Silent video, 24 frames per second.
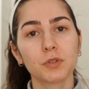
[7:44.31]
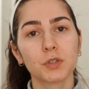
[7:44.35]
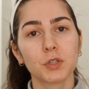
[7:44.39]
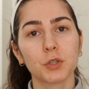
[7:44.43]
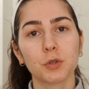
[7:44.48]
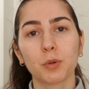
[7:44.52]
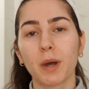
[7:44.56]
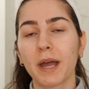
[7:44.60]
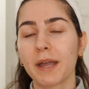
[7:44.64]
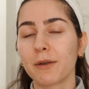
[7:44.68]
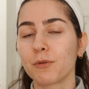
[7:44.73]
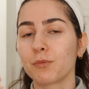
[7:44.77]

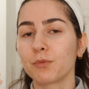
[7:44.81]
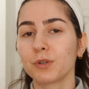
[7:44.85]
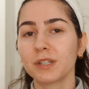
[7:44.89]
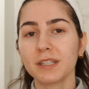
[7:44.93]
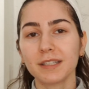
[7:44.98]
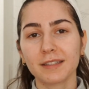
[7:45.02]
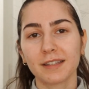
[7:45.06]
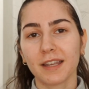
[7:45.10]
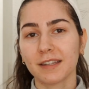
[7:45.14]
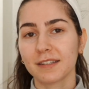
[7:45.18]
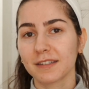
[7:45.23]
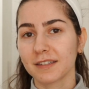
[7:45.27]
so I
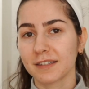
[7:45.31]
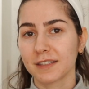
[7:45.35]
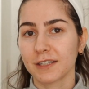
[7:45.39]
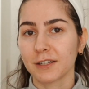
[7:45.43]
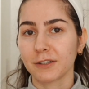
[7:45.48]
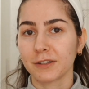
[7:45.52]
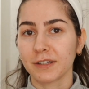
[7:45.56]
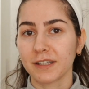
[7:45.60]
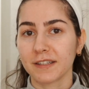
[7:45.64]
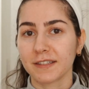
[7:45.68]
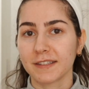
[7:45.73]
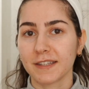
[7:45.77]
wouldn't
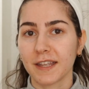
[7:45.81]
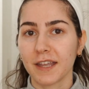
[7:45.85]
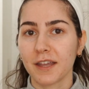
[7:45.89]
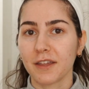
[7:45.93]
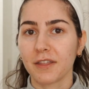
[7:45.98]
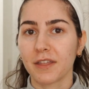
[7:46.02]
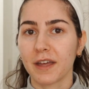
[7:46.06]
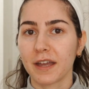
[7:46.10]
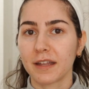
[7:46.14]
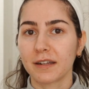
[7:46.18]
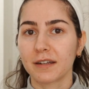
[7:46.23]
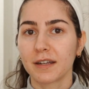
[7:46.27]
necessarily
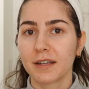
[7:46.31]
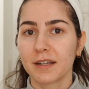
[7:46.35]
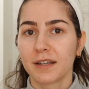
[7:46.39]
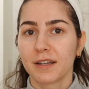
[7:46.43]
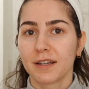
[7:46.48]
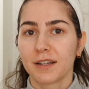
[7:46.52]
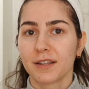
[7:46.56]
say that